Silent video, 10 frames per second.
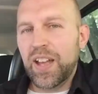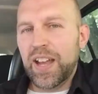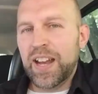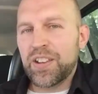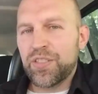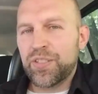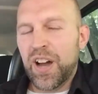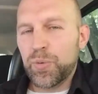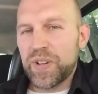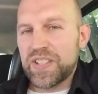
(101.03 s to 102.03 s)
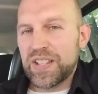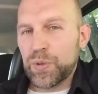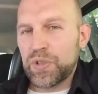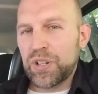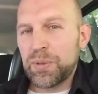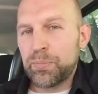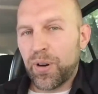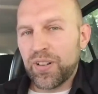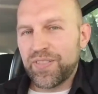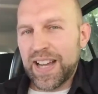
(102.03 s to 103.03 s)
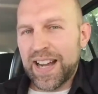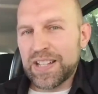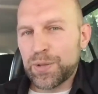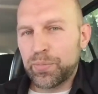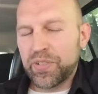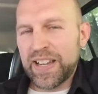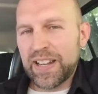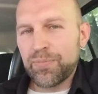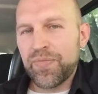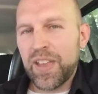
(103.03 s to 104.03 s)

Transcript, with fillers: And the thought was this was going to be part of God's plan.